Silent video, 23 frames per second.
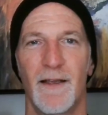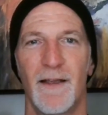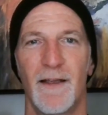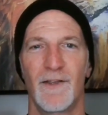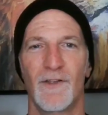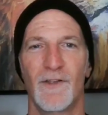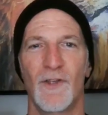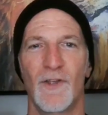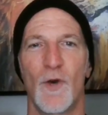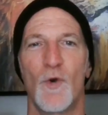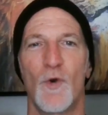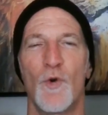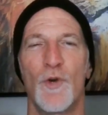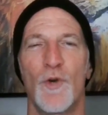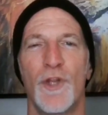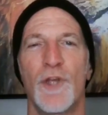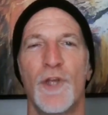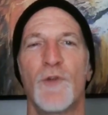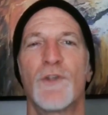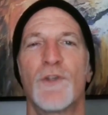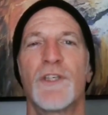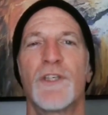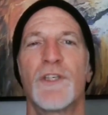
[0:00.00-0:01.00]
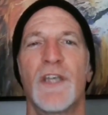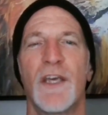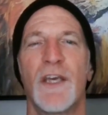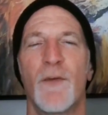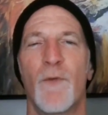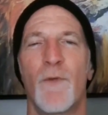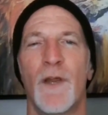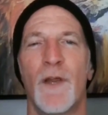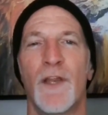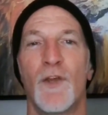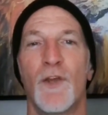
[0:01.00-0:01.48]
So who do you see
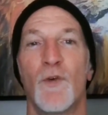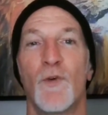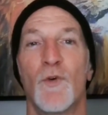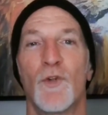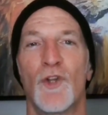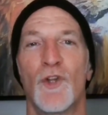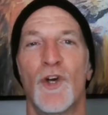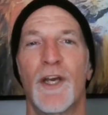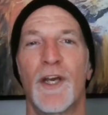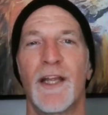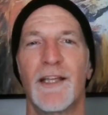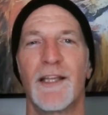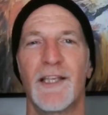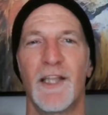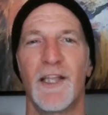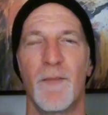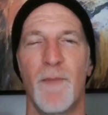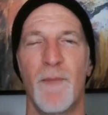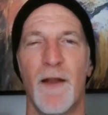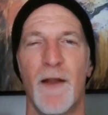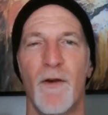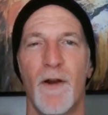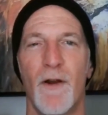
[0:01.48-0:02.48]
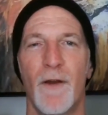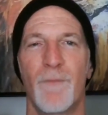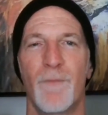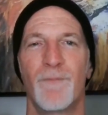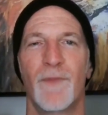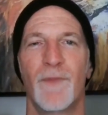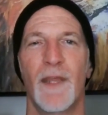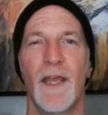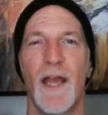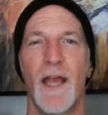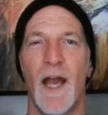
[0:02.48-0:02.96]
when you look into the mirror?
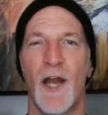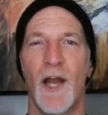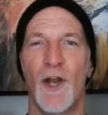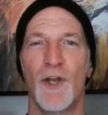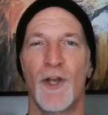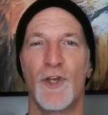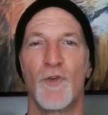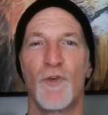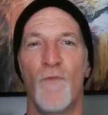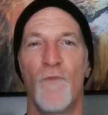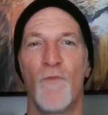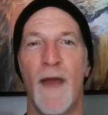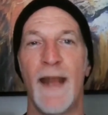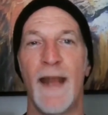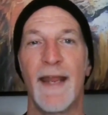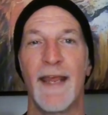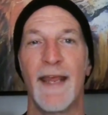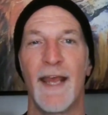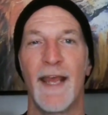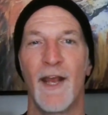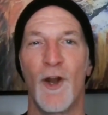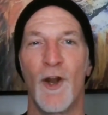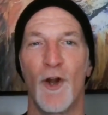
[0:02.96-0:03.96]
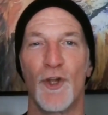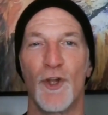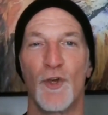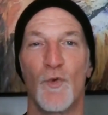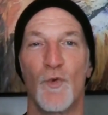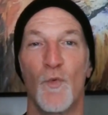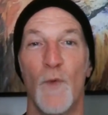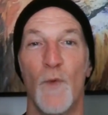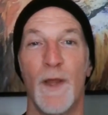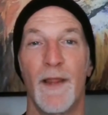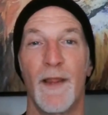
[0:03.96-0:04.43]
And are you ready and are
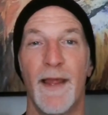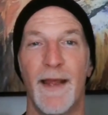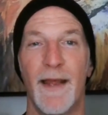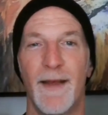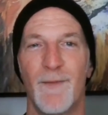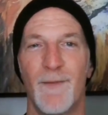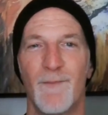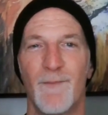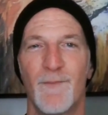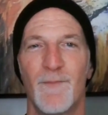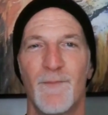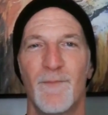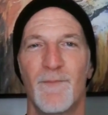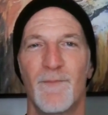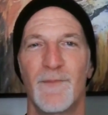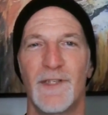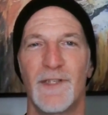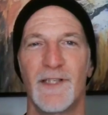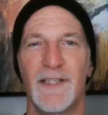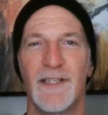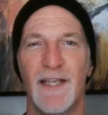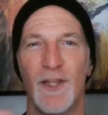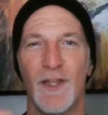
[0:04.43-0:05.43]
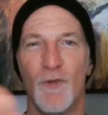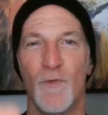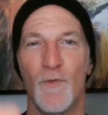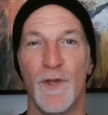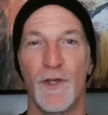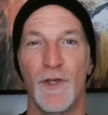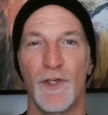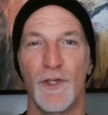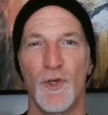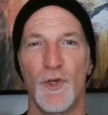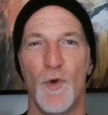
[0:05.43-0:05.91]
you willing to see the
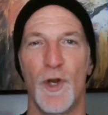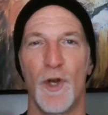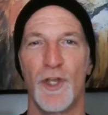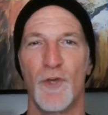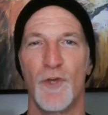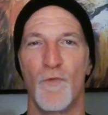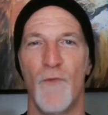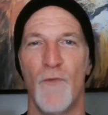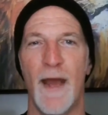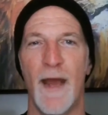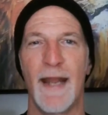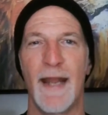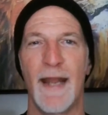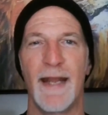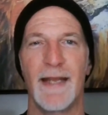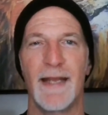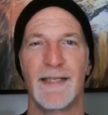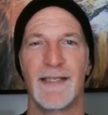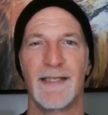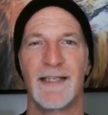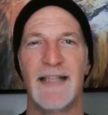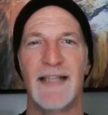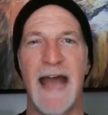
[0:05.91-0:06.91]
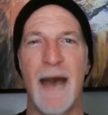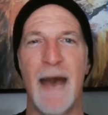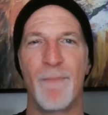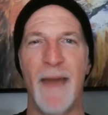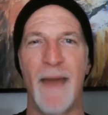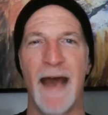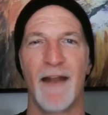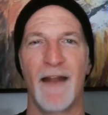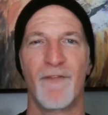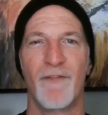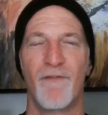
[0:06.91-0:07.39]
real you? Are you ready to snap
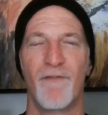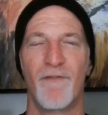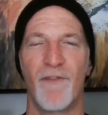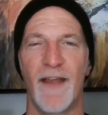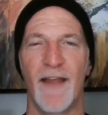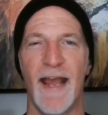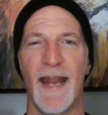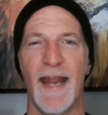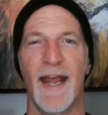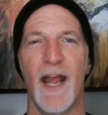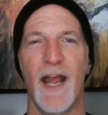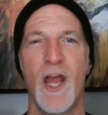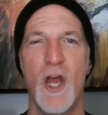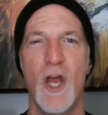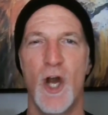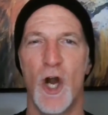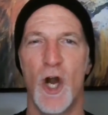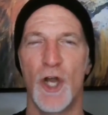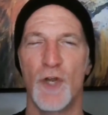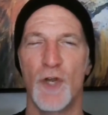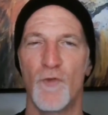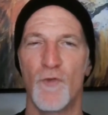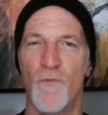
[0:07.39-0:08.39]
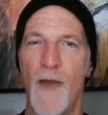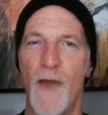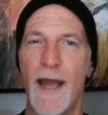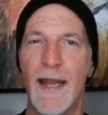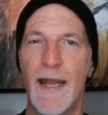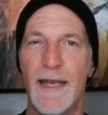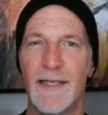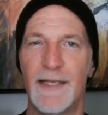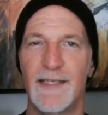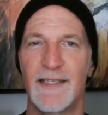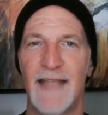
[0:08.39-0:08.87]
out of the forgetting? Are you
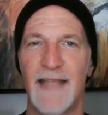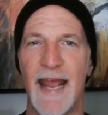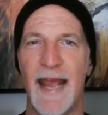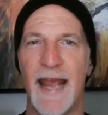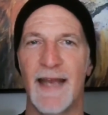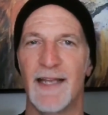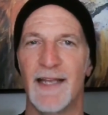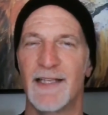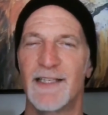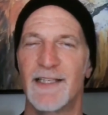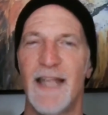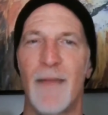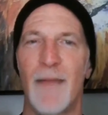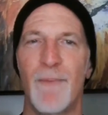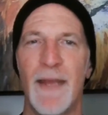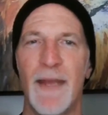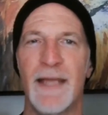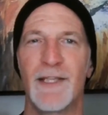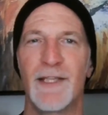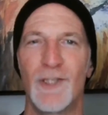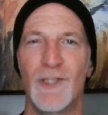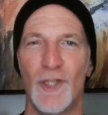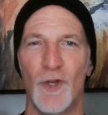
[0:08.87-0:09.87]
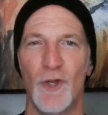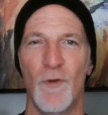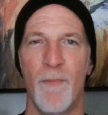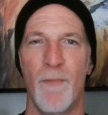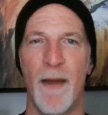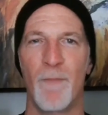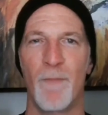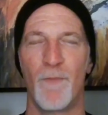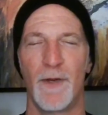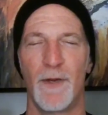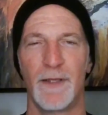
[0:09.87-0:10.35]
ready to stand and step into the
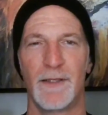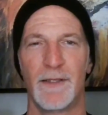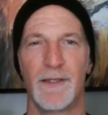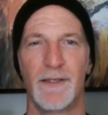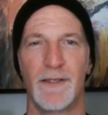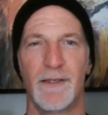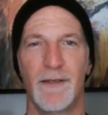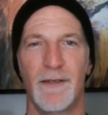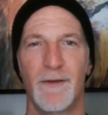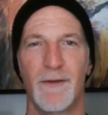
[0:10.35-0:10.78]
remembrance?